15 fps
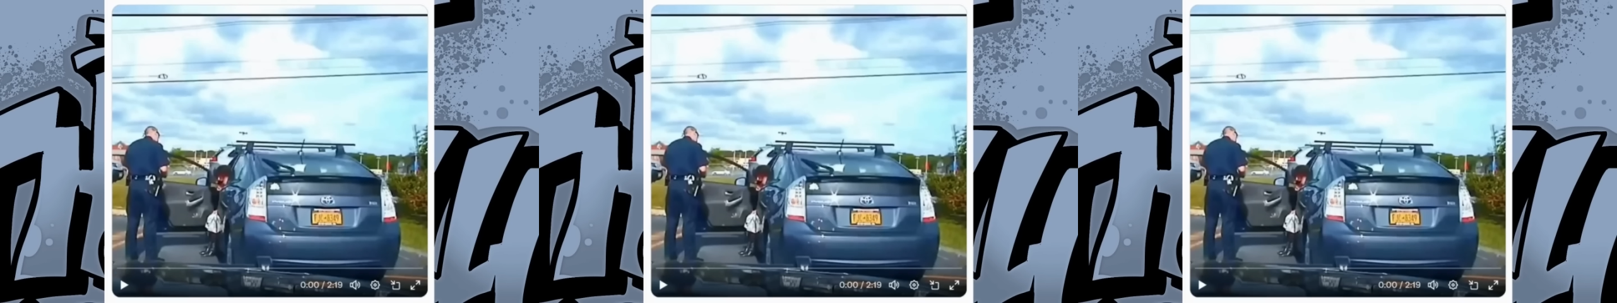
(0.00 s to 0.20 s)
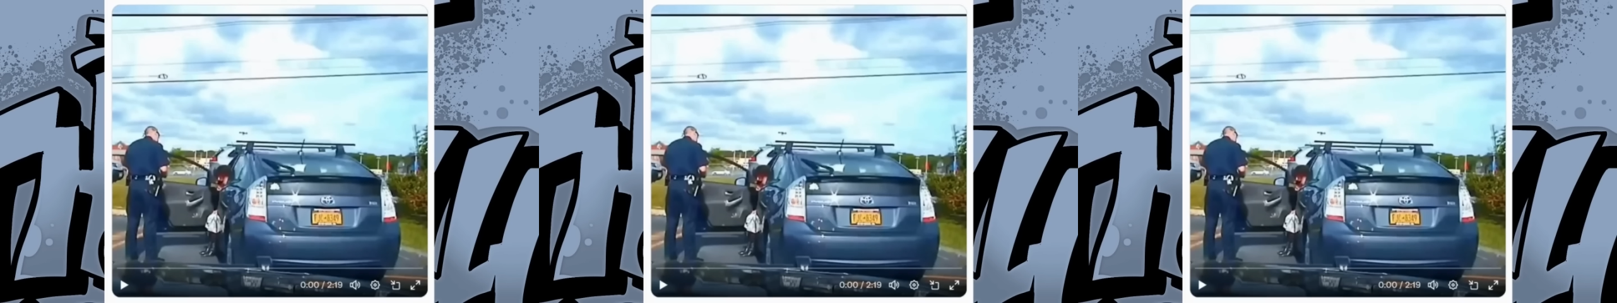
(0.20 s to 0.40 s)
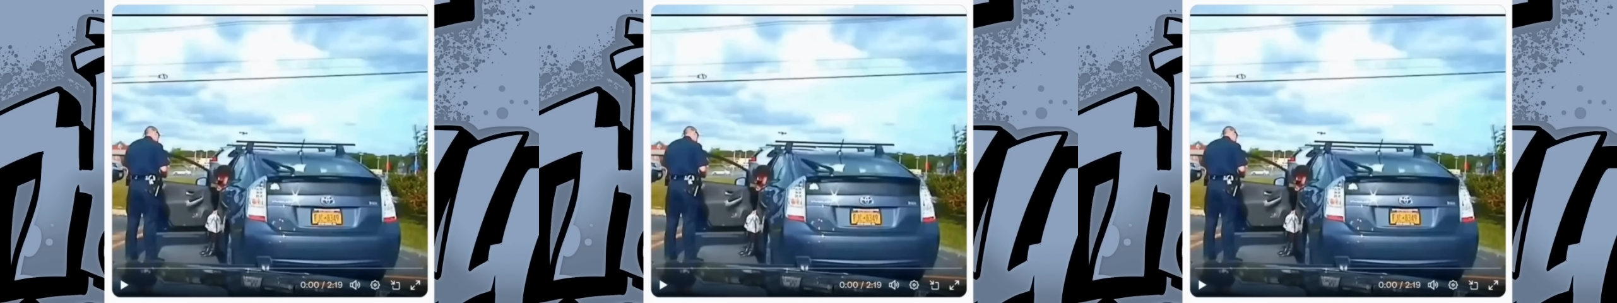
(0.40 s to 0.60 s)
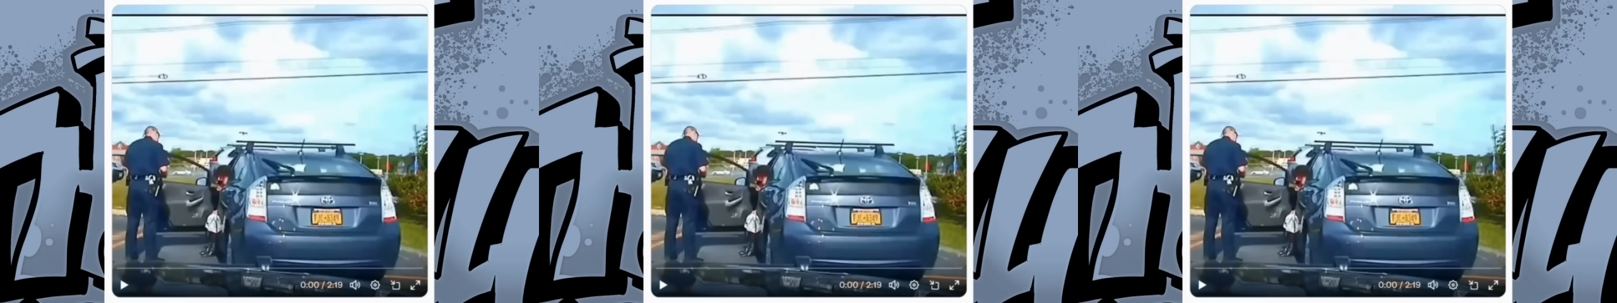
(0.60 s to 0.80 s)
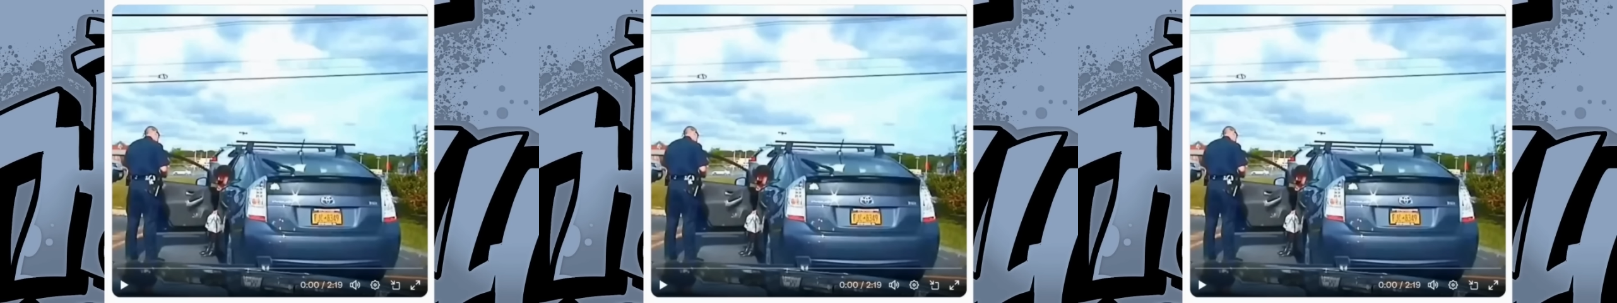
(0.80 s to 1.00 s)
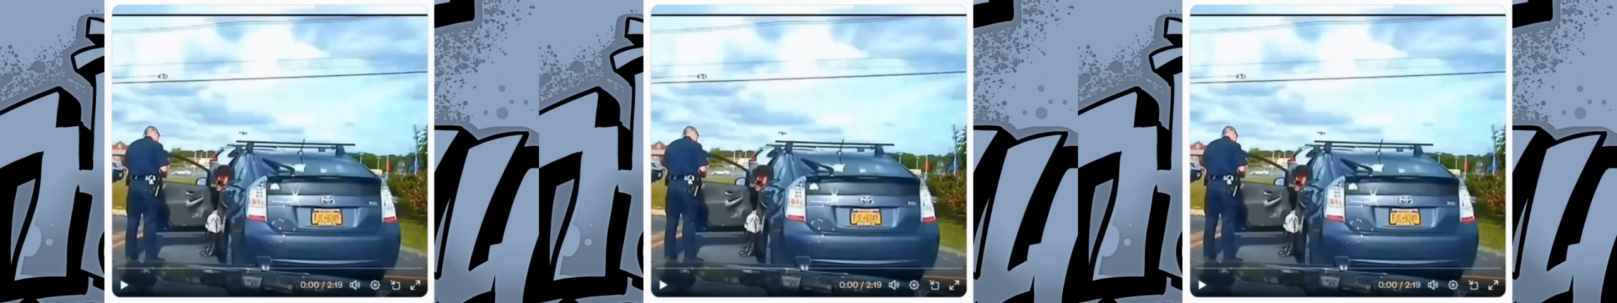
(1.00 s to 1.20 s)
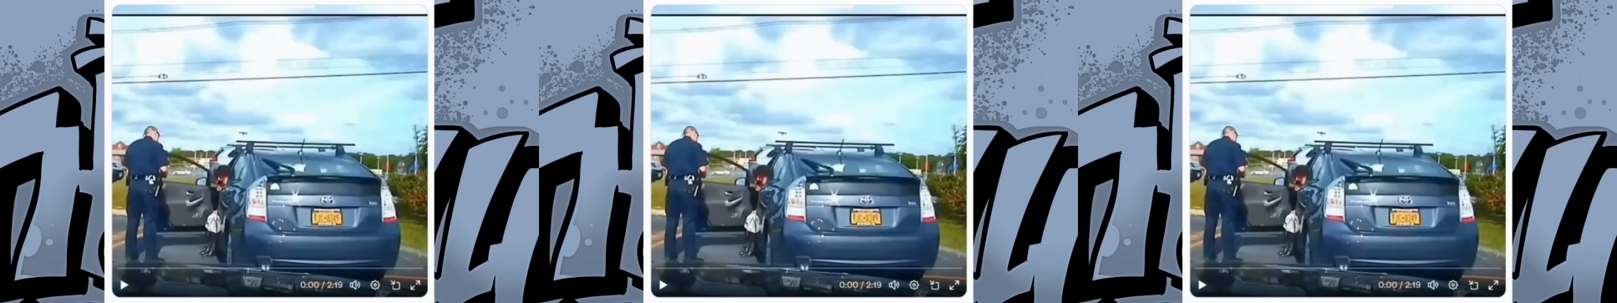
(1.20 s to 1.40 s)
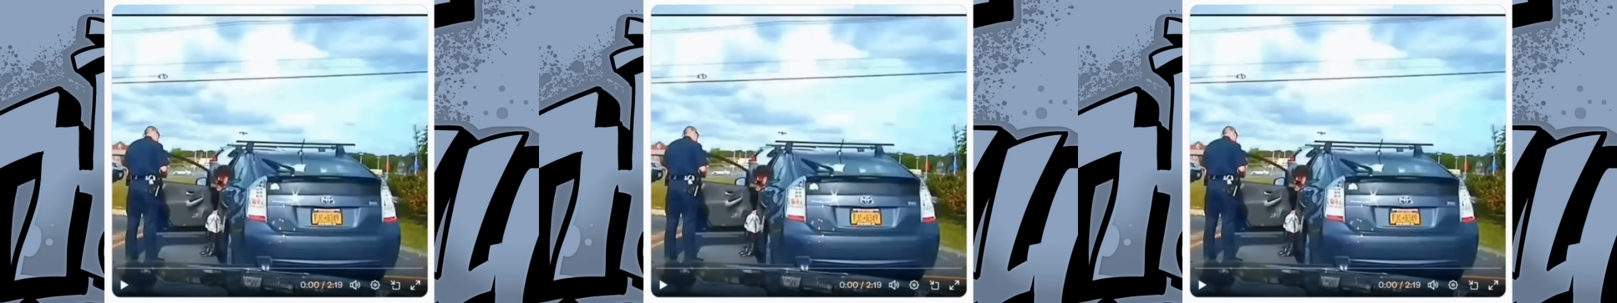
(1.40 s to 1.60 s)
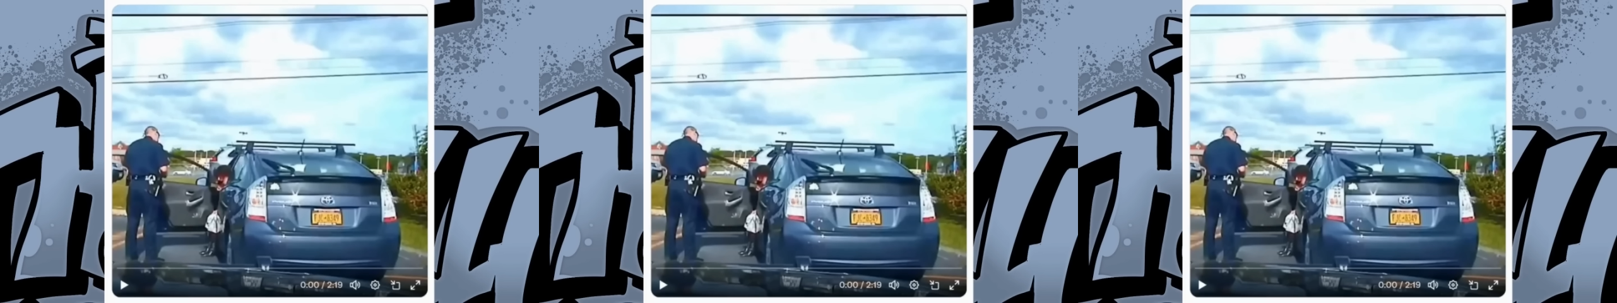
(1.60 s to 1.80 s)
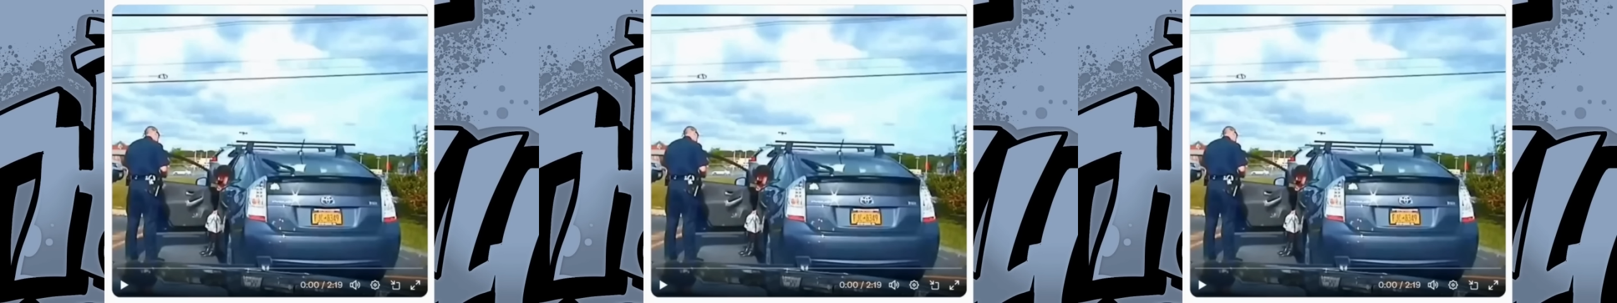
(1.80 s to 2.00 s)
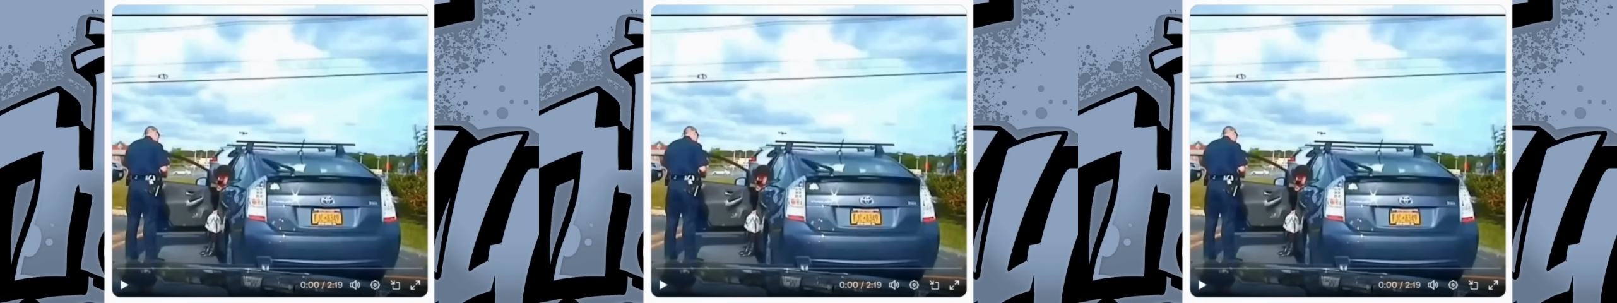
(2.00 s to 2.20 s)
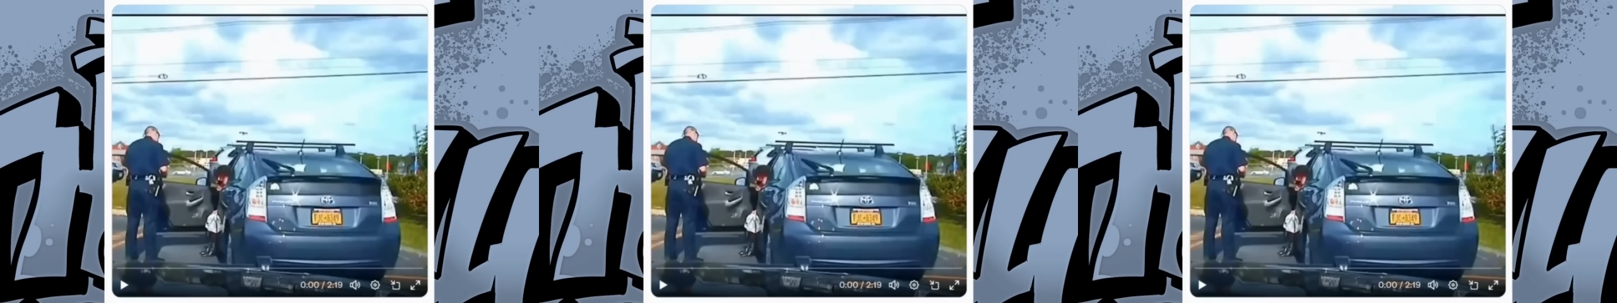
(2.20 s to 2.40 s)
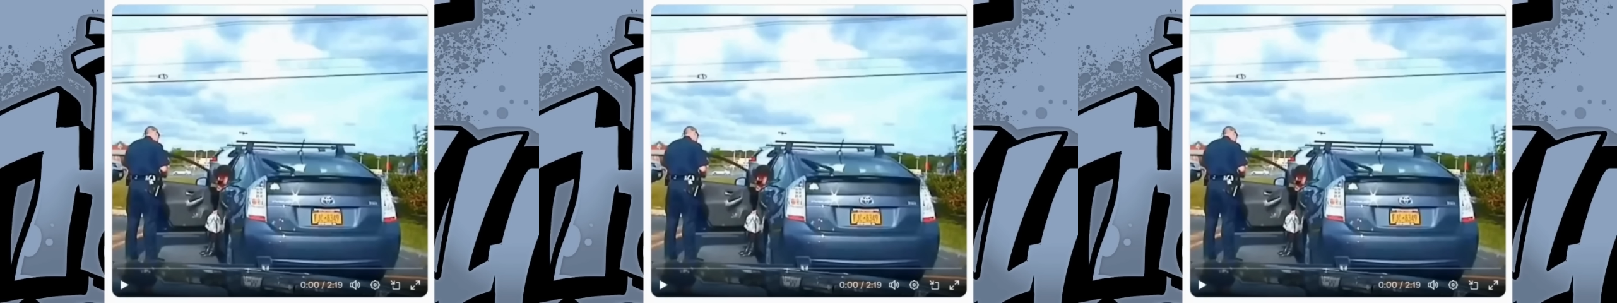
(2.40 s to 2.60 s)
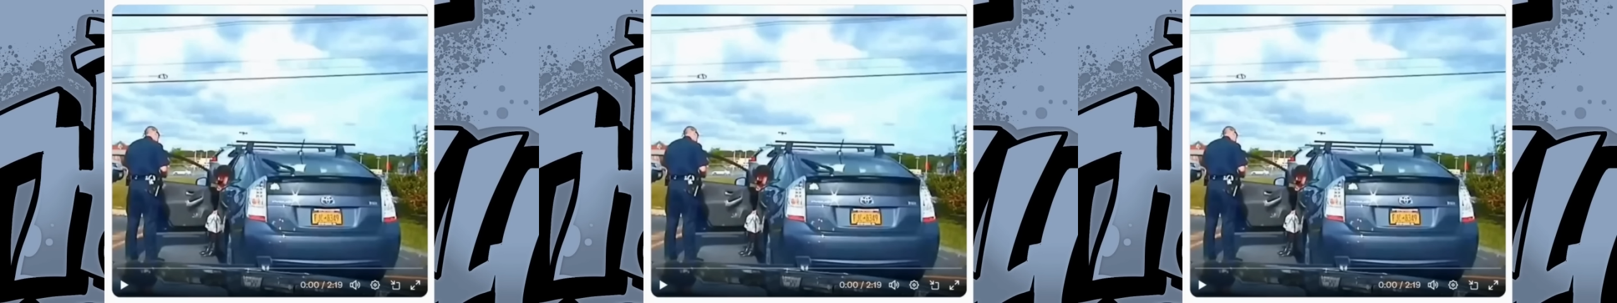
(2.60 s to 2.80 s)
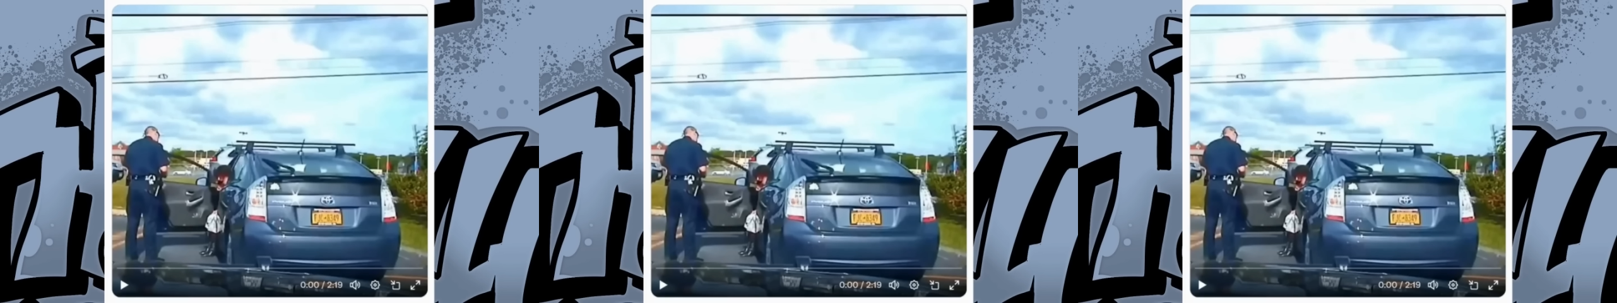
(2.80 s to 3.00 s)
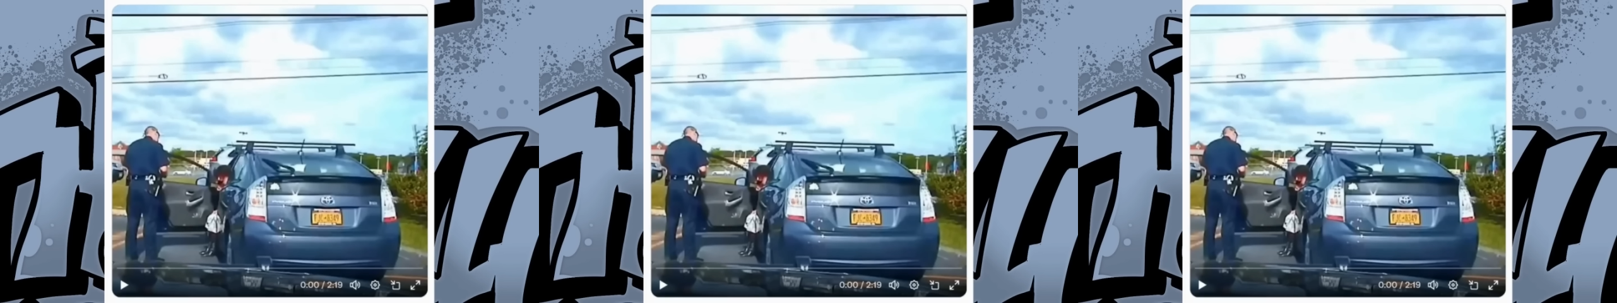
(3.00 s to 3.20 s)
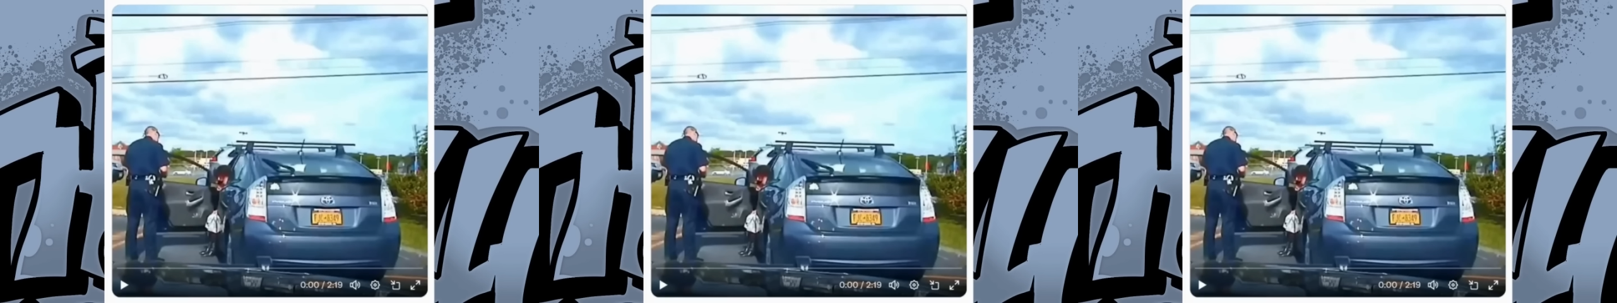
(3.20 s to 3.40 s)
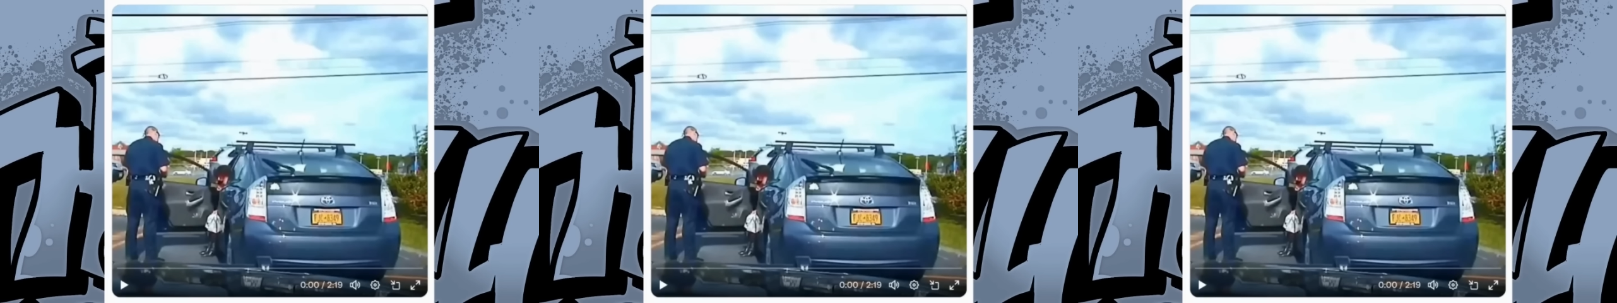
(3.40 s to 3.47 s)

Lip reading: Nobody's mouth can be seen.